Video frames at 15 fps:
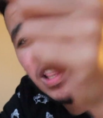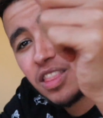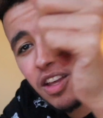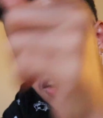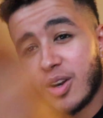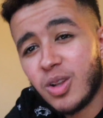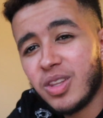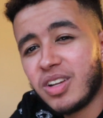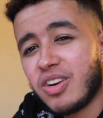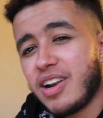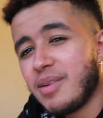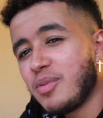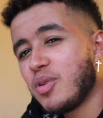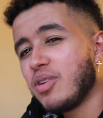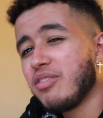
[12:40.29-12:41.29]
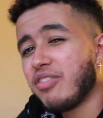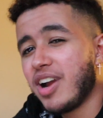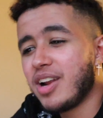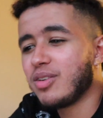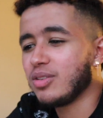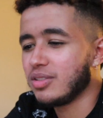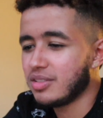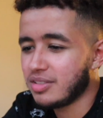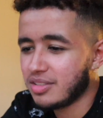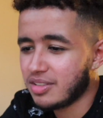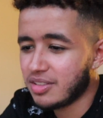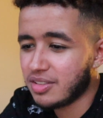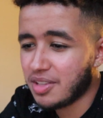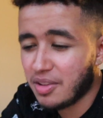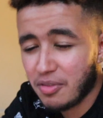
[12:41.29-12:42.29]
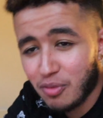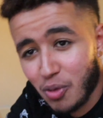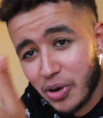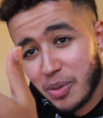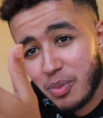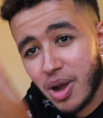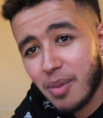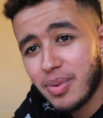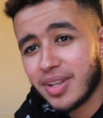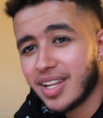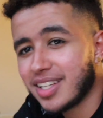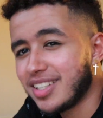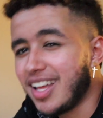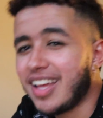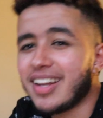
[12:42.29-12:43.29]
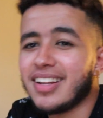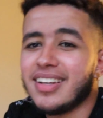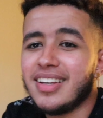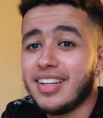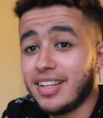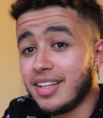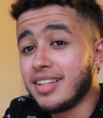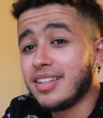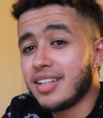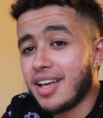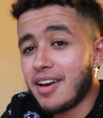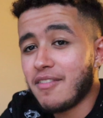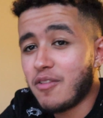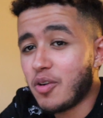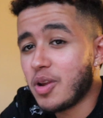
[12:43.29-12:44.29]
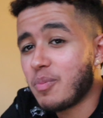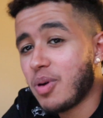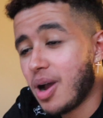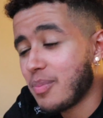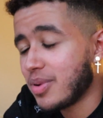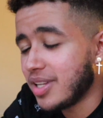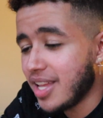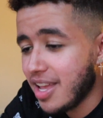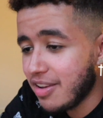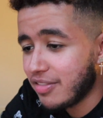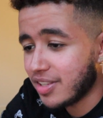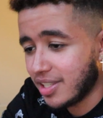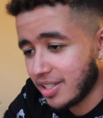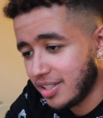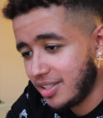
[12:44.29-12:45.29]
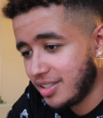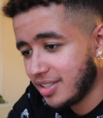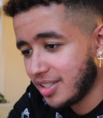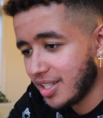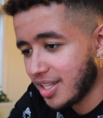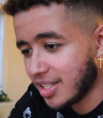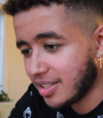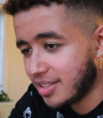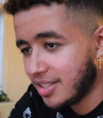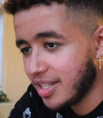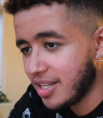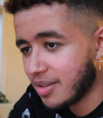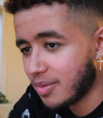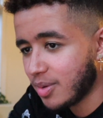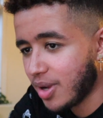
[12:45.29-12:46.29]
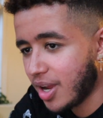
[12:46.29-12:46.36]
thought on the gram going viral then 40 popping like that. That 40 popping heavy. God damn,